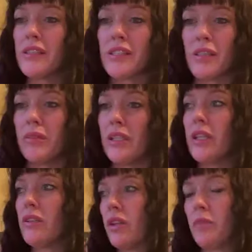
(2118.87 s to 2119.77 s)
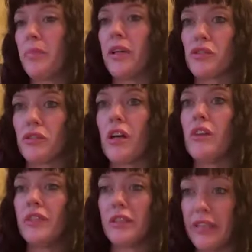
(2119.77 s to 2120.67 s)
somebody can look at a picture
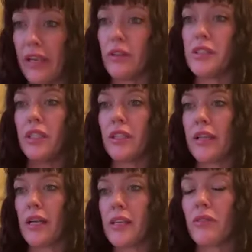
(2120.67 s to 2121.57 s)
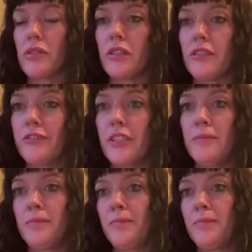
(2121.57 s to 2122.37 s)
of and guarantee that that saddle's going to fit.